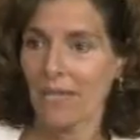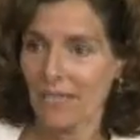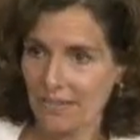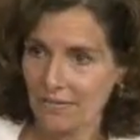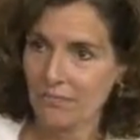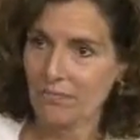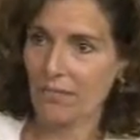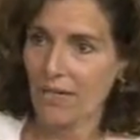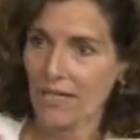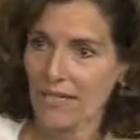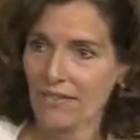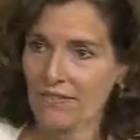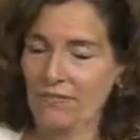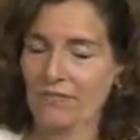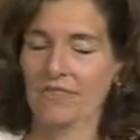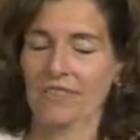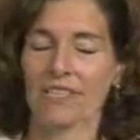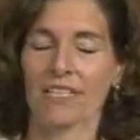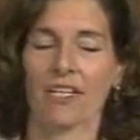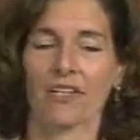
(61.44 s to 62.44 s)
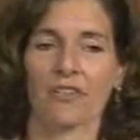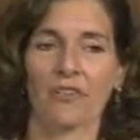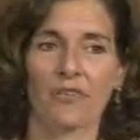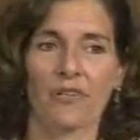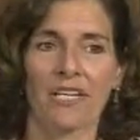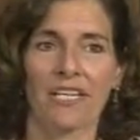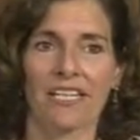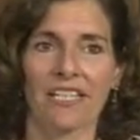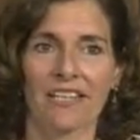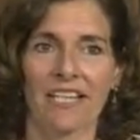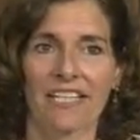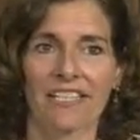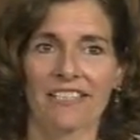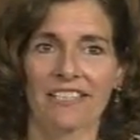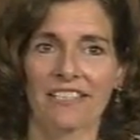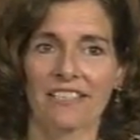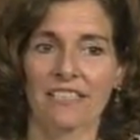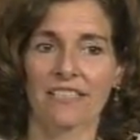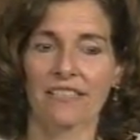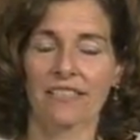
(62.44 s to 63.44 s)
by creating that
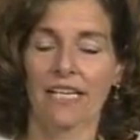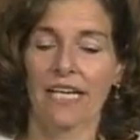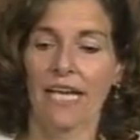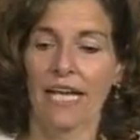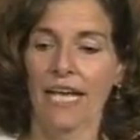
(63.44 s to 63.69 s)
distance.